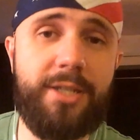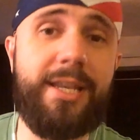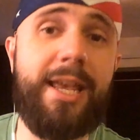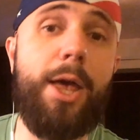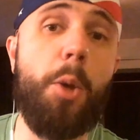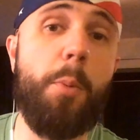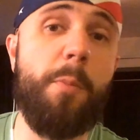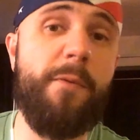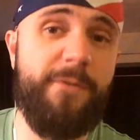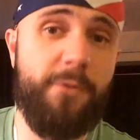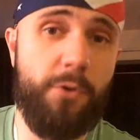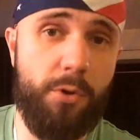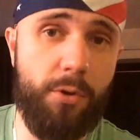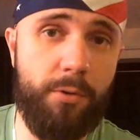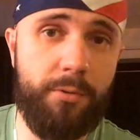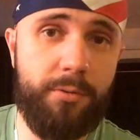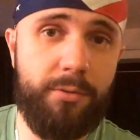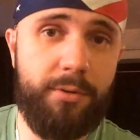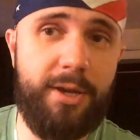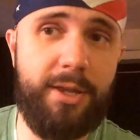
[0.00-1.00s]

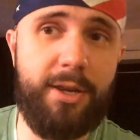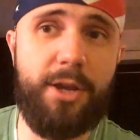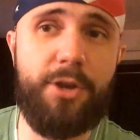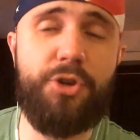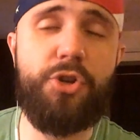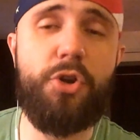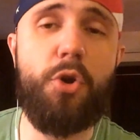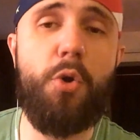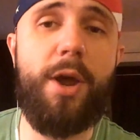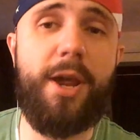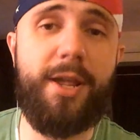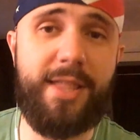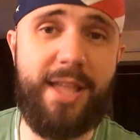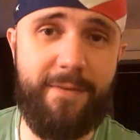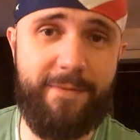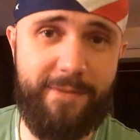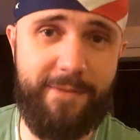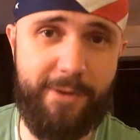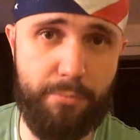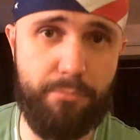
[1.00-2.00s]
helpful in enjoying
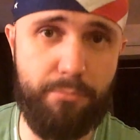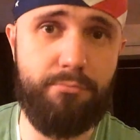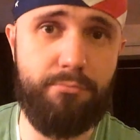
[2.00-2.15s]
that film.